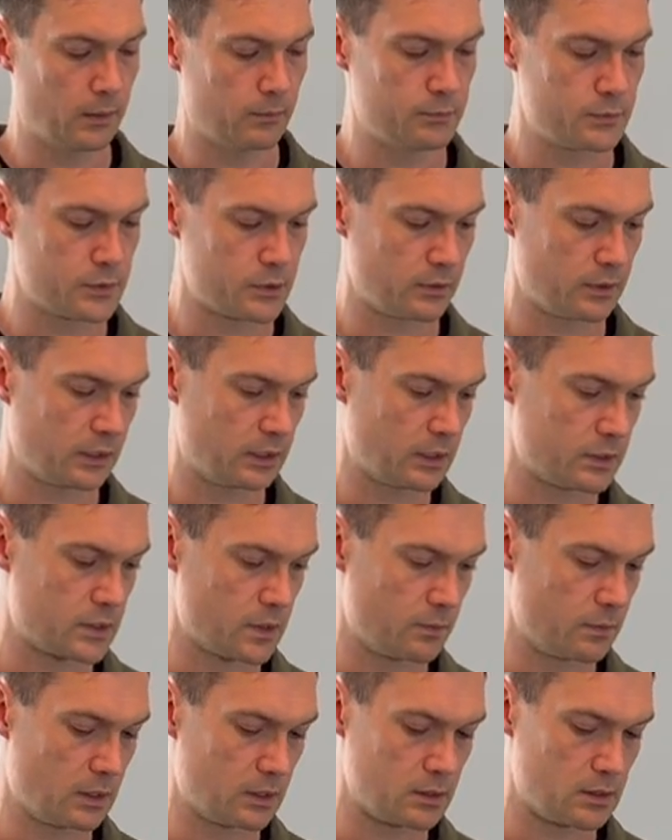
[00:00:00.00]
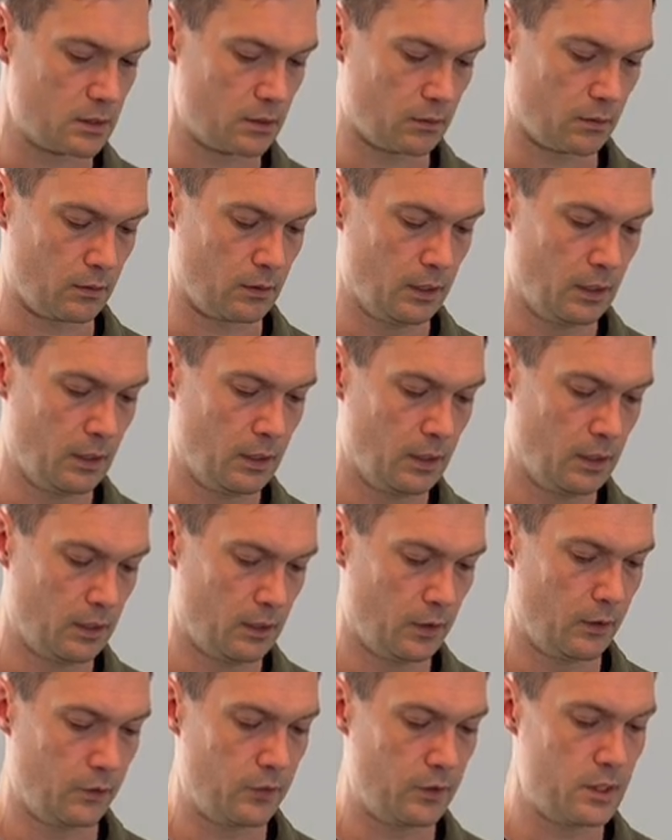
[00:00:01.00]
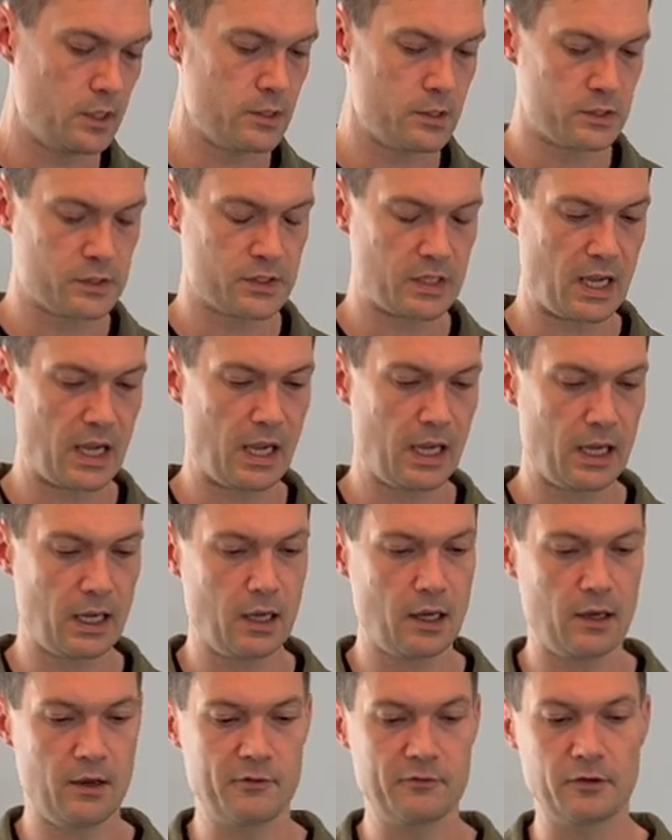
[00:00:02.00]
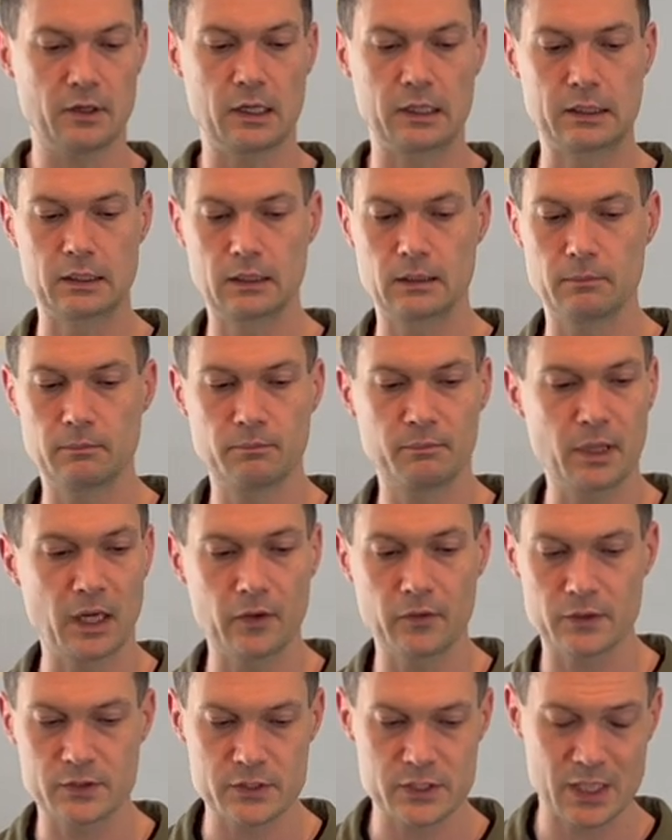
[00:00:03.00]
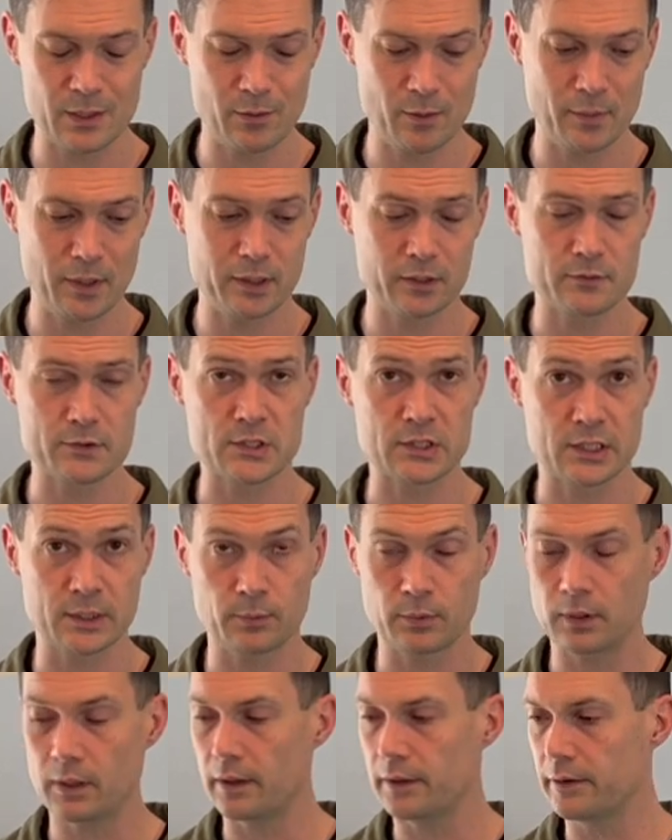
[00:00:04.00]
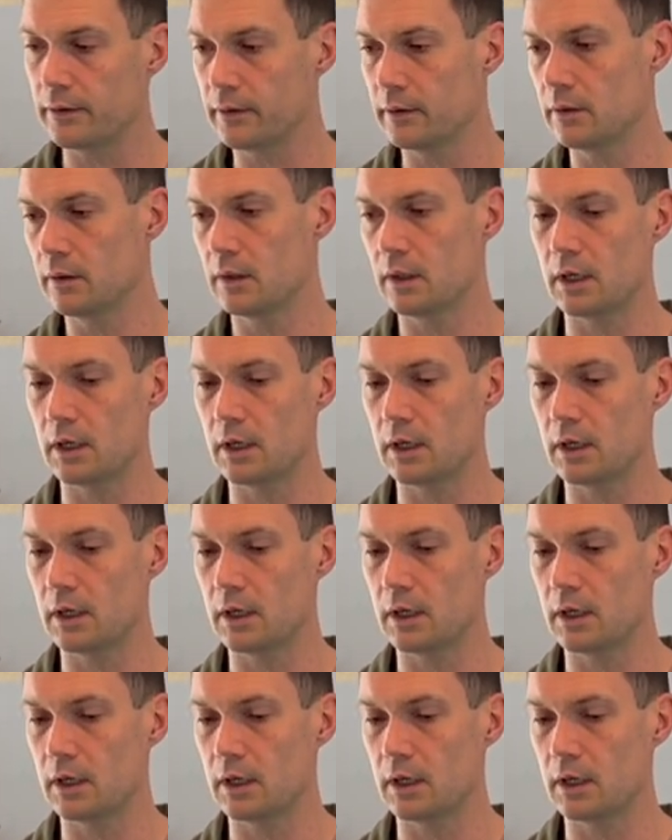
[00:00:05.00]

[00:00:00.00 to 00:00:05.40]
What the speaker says: So that's a big deal. These have about the same amount of slip liner,